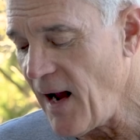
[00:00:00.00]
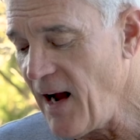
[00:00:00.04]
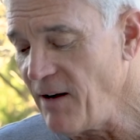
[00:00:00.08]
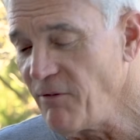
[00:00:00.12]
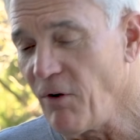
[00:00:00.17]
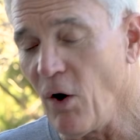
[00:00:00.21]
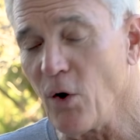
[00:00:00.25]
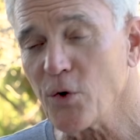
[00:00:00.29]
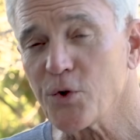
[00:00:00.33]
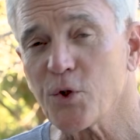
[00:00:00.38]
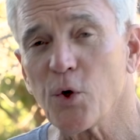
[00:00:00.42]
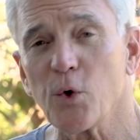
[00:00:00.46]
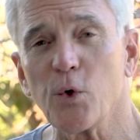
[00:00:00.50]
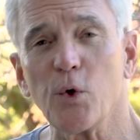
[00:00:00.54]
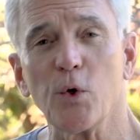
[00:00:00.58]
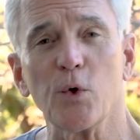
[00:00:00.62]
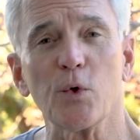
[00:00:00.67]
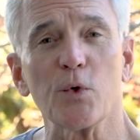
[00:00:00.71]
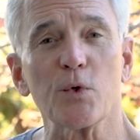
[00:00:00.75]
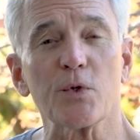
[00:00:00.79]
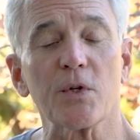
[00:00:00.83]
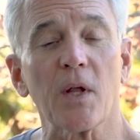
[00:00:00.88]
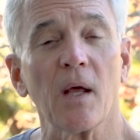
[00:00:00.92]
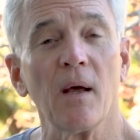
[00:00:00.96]
I've also
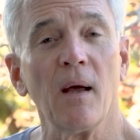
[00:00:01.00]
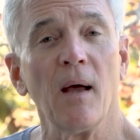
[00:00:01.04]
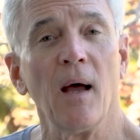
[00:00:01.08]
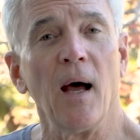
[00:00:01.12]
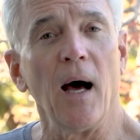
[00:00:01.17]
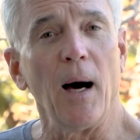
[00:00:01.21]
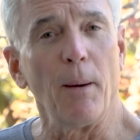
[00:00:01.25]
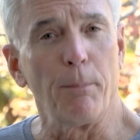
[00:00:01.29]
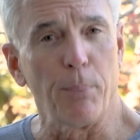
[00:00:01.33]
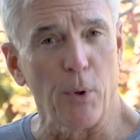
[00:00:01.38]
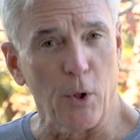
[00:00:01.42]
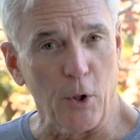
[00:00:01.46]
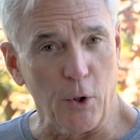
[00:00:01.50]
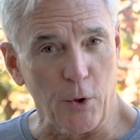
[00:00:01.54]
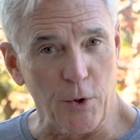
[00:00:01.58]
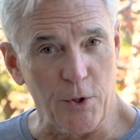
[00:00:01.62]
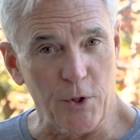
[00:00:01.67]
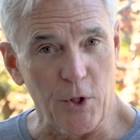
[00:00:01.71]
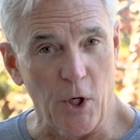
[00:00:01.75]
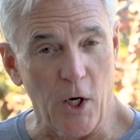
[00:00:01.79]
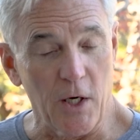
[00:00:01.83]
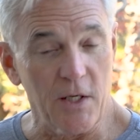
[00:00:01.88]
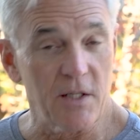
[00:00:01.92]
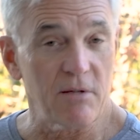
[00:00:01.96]
used a burger
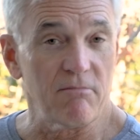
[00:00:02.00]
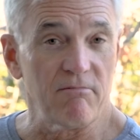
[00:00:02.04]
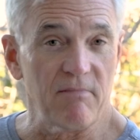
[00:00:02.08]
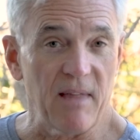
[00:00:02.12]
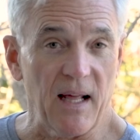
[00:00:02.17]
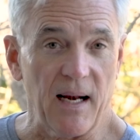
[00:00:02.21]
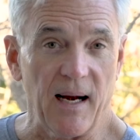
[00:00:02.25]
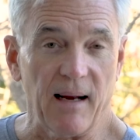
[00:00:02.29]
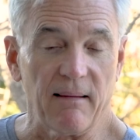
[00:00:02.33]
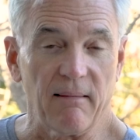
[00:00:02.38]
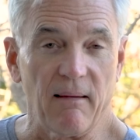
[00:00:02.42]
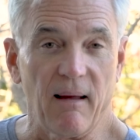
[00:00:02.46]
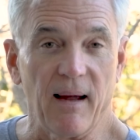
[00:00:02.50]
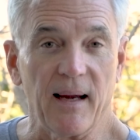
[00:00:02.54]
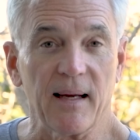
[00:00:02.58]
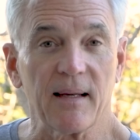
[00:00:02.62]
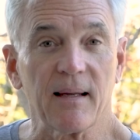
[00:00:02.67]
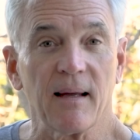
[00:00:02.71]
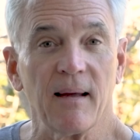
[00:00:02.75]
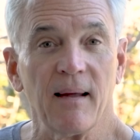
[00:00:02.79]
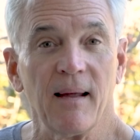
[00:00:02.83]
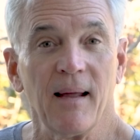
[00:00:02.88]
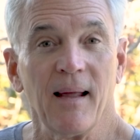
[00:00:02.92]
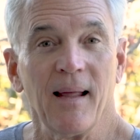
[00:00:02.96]
sauce that I
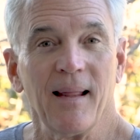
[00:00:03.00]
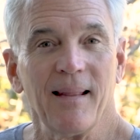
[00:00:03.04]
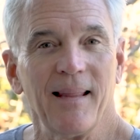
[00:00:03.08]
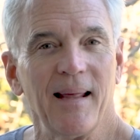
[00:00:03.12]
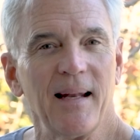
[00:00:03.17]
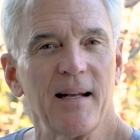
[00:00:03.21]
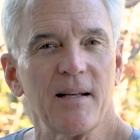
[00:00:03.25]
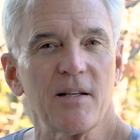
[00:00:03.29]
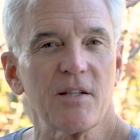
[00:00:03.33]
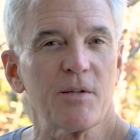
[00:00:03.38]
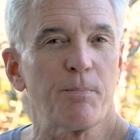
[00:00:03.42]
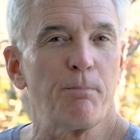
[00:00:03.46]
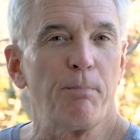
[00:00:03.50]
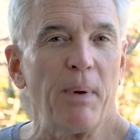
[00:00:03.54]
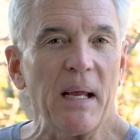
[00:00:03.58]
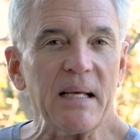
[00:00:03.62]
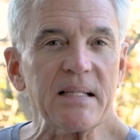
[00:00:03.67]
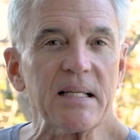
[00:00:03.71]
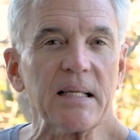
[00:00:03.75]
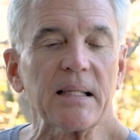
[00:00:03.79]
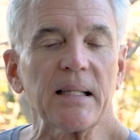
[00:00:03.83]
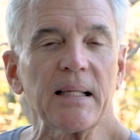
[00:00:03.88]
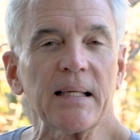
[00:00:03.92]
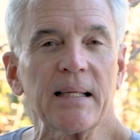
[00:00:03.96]
like that is
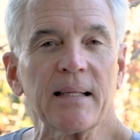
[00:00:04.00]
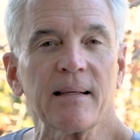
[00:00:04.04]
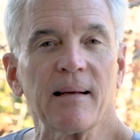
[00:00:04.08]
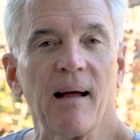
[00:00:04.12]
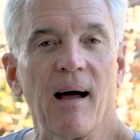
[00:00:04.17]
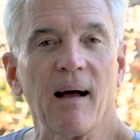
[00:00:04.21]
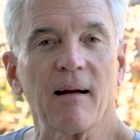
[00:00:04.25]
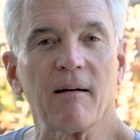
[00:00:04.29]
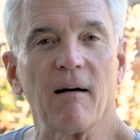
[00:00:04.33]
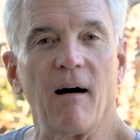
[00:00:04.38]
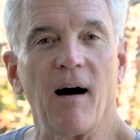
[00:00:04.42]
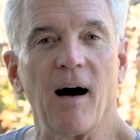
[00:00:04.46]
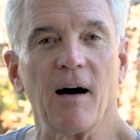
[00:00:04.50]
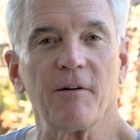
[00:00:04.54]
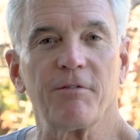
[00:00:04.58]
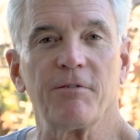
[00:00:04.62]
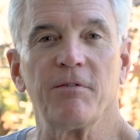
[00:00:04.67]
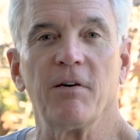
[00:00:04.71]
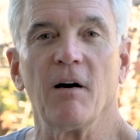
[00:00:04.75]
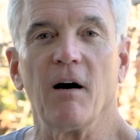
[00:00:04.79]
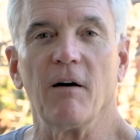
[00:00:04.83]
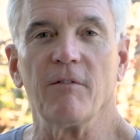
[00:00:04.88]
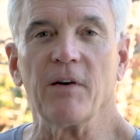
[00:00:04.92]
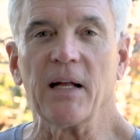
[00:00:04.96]
basically a knockoff
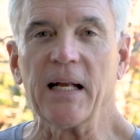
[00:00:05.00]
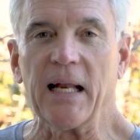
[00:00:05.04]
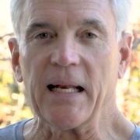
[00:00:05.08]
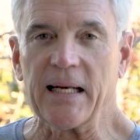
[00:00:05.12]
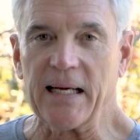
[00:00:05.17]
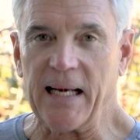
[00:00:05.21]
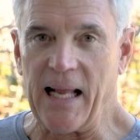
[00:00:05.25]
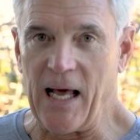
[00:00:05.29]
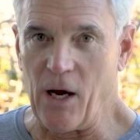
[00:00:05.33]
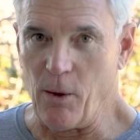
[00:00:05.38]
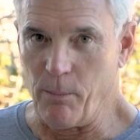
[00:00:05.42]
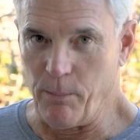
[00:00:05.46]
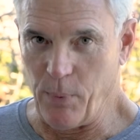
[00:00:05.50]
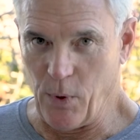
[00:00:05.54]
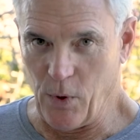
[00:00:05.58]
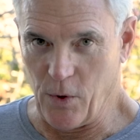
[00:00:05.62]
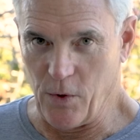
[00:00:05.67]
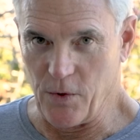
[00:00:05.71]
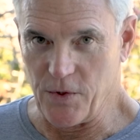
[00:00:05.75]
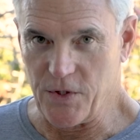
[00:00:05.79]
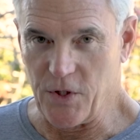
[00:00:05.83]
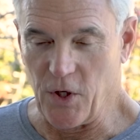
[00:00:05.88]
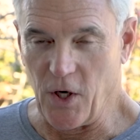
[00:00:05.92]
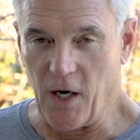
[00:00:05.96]
of an In-N-Out
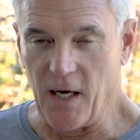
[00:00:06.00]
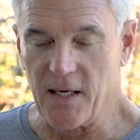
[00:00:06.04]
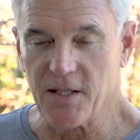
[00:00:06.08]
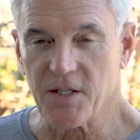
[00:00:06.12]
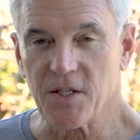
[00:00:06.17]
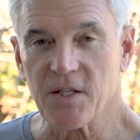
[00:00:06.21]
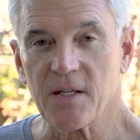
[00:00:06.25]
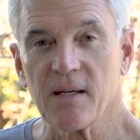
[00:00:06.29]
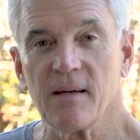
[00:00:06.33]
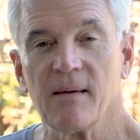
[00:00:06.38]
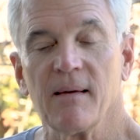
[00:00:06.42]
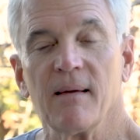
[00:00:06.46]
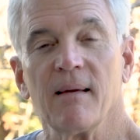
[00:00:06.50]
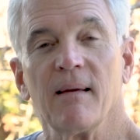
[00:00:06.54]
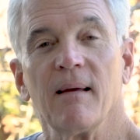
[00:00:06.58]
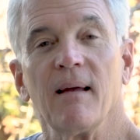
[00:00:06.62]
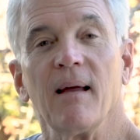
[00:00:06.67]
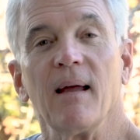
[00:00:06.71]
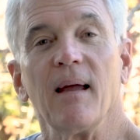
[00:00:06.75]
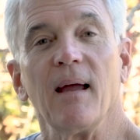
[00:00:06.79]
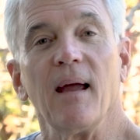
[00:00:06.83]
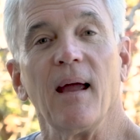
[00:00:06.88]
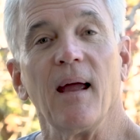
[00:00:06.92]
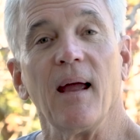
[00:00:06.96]
burger sauce.
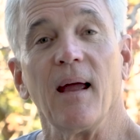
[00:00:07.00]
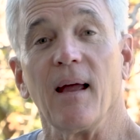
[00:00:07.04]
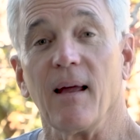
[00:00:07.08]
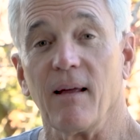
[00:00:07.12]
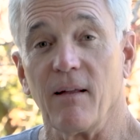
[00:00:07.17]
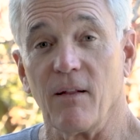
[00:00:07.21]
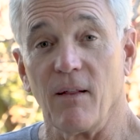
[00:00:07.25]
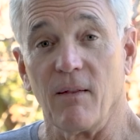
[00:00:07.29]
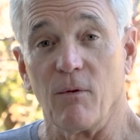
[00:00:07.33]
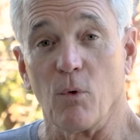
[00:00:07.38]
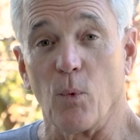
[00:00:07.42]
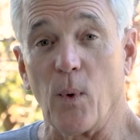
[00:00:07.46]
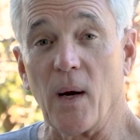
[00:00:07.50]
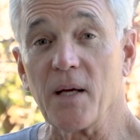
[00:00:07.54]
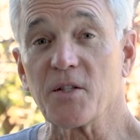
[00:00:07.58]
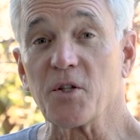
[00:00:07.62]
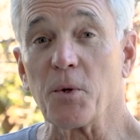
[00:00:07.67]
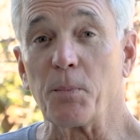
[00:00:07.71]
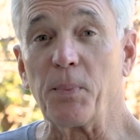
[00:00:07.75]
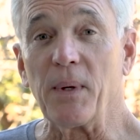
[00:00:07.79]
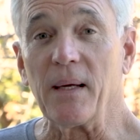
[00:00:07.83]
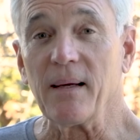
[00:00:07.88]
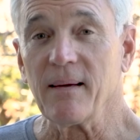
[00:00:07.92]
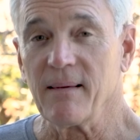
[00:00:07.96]
The
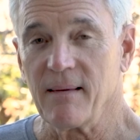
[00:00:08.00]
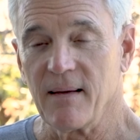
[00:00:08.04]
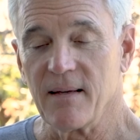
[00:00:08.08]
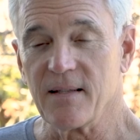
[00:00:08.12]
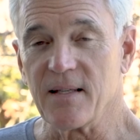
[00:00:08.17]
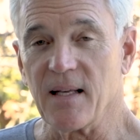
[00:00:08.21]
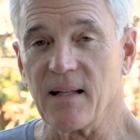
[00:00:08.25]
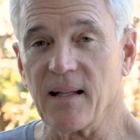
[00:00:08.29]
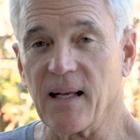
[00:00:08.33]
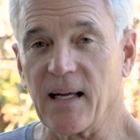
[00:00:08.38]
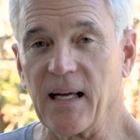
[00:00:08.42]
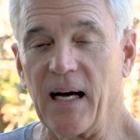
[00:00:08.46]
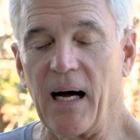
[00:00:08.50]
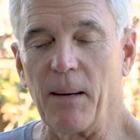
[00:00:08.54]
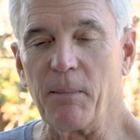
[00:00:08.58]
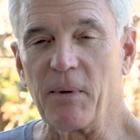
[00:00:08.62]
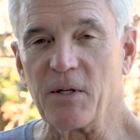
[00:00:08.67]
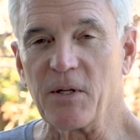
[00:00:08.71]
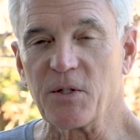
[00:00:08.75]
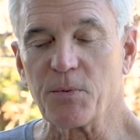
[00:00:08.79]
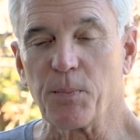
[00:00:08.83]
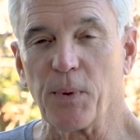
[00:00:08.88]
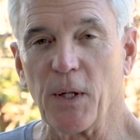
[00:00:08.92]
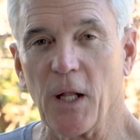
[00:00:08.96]
recipe is in the
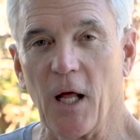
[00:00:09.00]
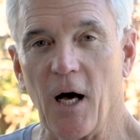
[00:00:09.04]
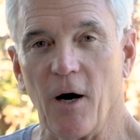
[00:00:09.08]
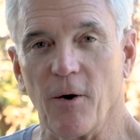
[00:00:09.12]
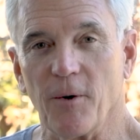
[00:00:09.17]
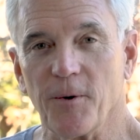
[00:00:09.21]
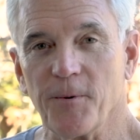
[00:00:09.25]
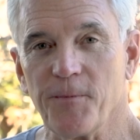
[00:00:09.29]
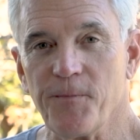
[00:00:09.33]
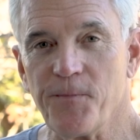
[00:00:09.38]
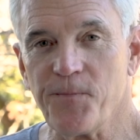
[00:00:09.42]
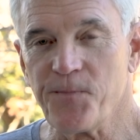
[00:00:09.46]
comments below.